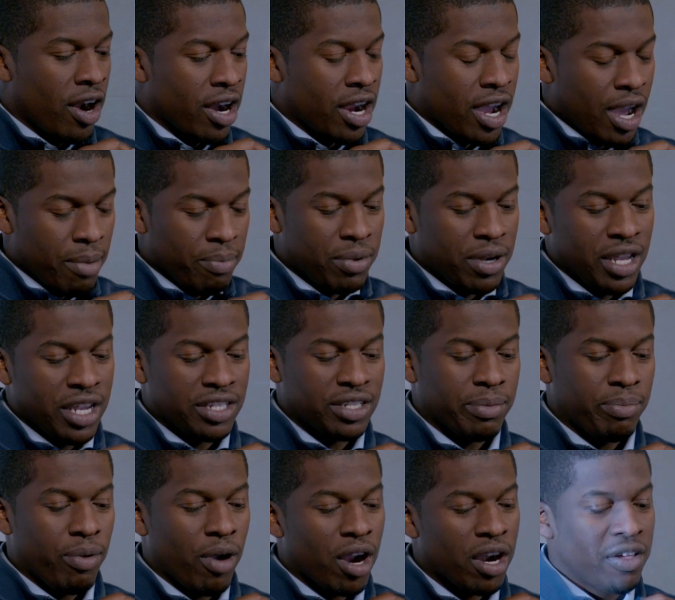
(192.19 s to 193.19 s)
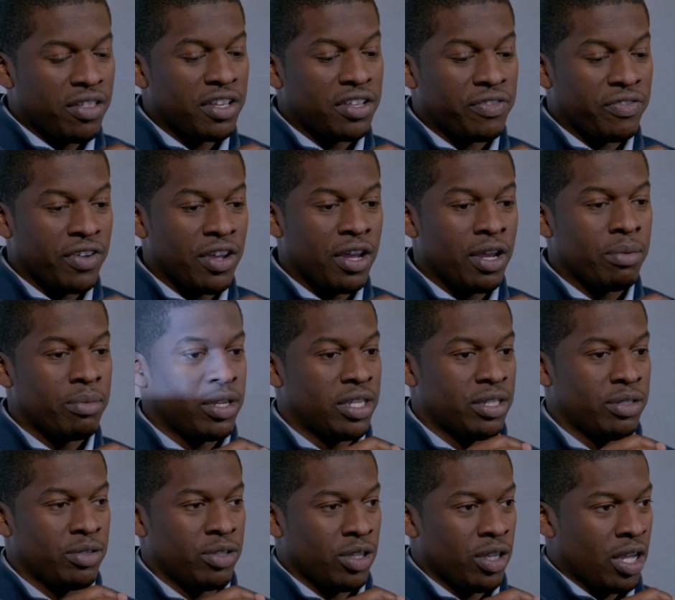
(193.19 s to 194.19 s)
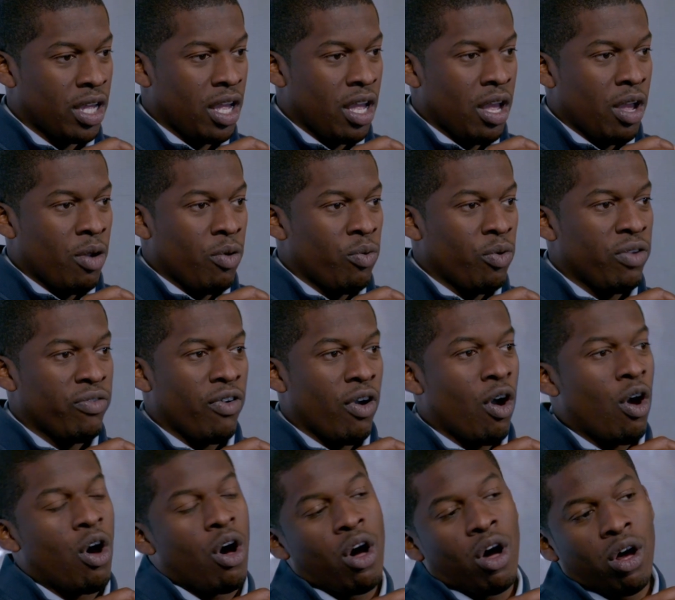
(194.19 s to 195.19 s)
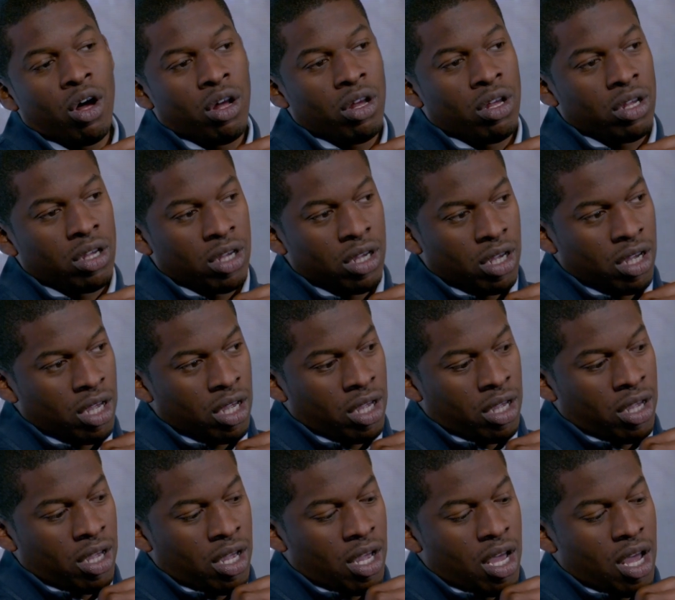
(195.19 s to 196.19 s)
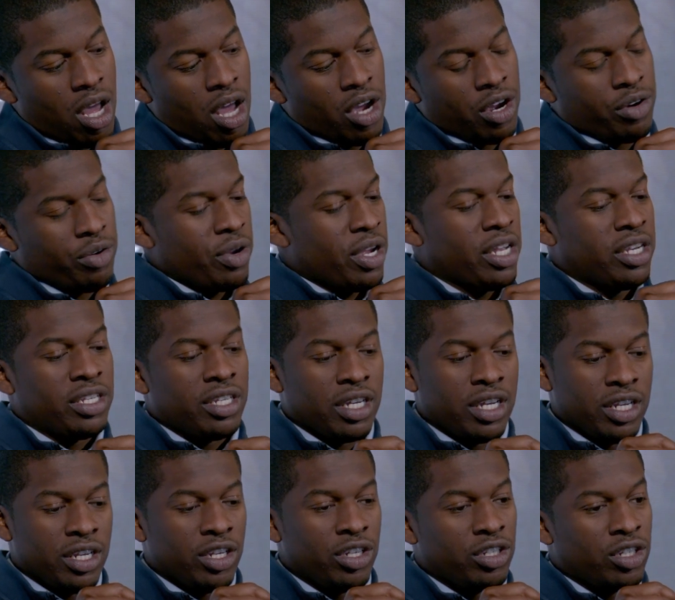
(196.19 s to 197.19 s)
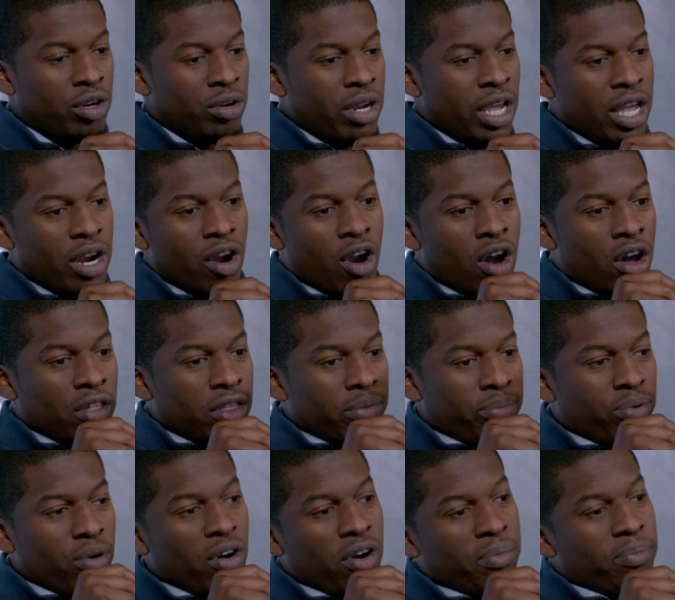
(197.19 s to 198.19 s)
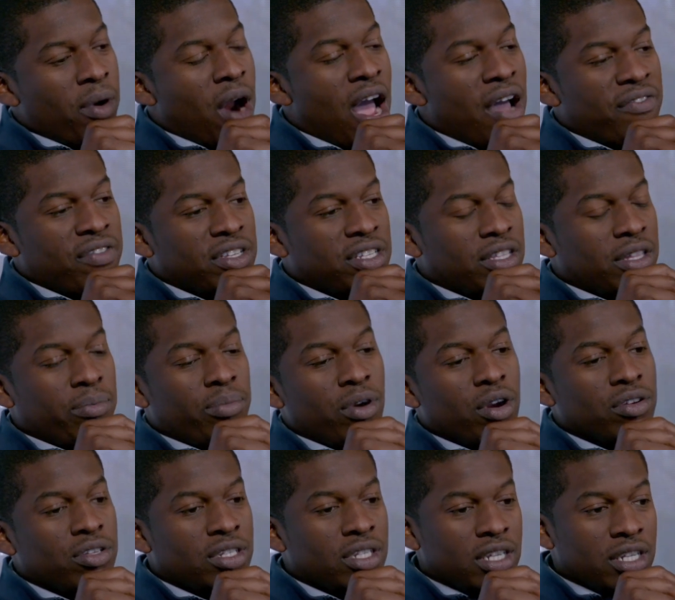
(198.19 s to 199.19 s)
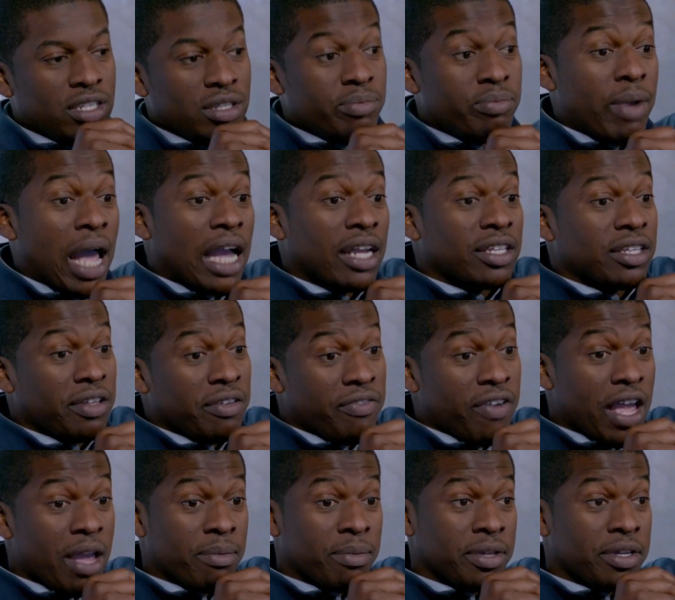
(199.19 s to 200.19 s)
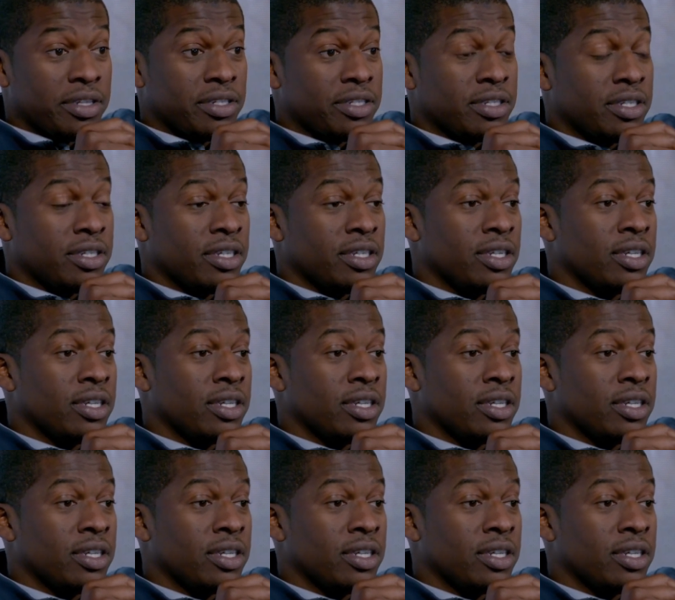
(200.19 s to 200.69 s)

our company is a part of this film is we've all agreed to donate all the pro profits and the proceeds back to the families.